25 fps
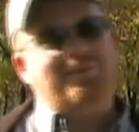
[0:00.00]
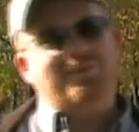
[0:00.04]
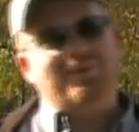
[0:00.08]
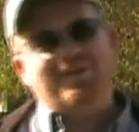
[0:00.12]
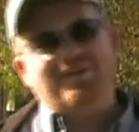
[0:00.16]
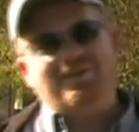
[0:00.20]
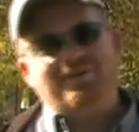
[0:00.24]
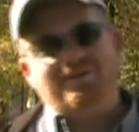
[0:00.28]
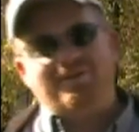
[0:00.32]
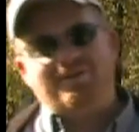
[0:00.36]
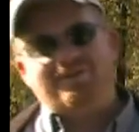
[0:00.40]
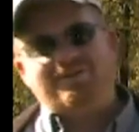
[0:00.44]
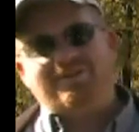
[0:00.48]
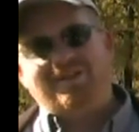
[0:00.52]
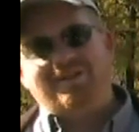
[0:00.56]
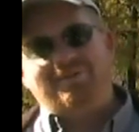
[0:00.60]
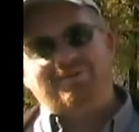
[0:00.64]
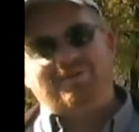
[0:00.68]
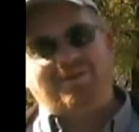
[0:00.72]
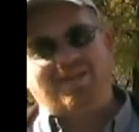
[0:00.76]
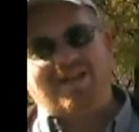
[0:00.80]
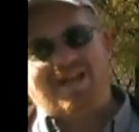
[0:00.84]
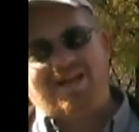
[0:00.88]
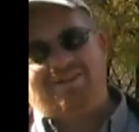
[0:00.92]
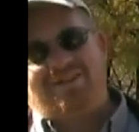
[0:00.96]
we don't agree
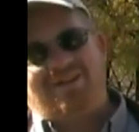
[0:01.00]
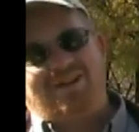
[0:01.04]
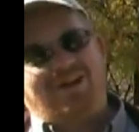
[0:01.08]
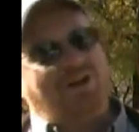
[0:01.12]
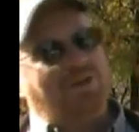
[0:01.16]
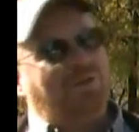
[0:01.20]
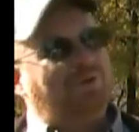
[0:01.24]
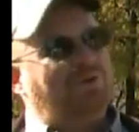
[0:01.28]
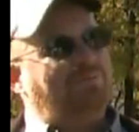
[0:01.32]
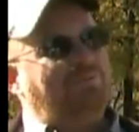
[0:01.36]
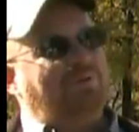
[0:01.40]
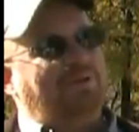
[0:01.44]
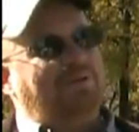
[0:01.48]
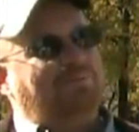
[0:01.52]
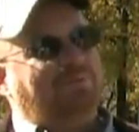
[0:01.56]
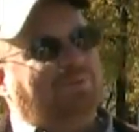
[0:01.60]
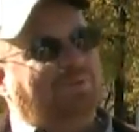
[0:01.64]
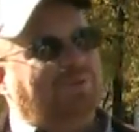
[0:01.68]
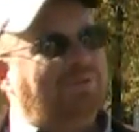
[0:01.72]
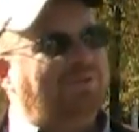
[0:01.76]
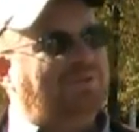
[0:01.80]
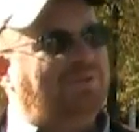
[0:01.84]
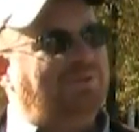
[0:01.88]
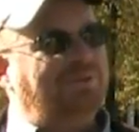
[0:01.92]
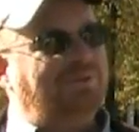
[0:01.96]
with how the other people
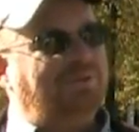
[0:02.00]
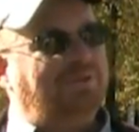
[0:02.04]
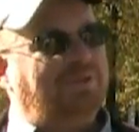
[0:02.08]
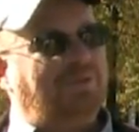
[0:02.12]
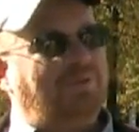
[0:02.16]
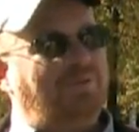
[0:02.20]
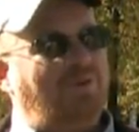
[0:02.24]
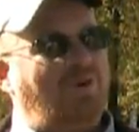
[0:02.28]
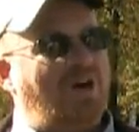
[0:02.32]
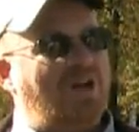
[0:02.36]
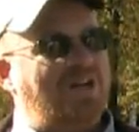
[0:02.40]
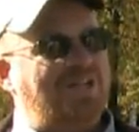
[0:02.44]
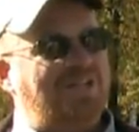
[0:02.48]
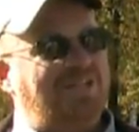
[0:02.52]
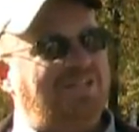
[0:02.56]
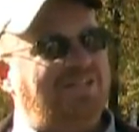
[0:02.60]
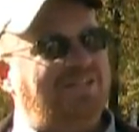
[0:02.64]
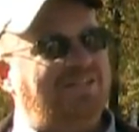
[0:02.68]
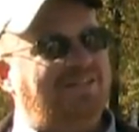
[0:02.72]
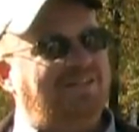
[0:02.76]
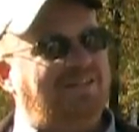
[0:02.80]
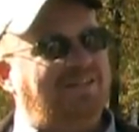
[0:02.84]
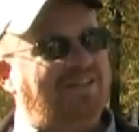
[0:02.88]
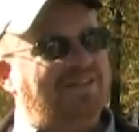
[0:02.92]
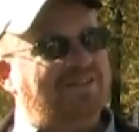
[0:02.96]
are doing the
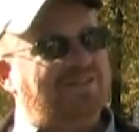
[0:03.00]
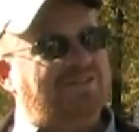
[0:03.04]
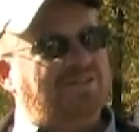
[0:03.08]
Washington thing,